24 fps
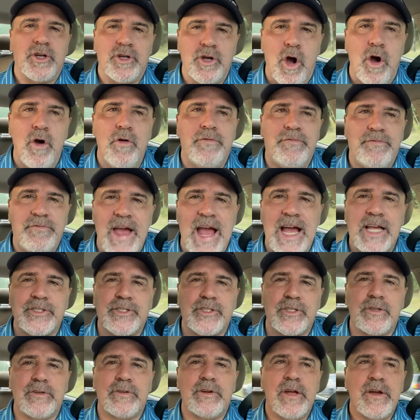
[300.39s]
Go
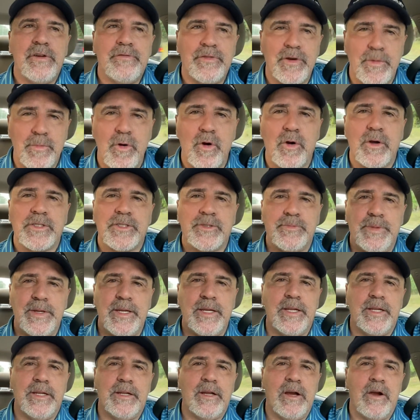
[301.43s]
faster for more
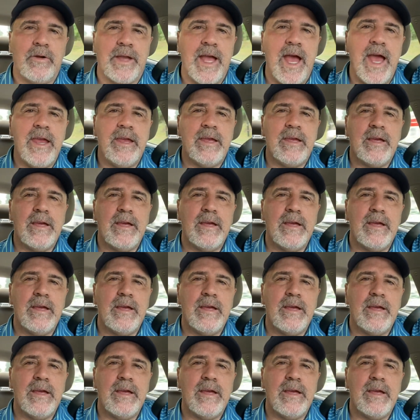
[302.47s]
speed, okay?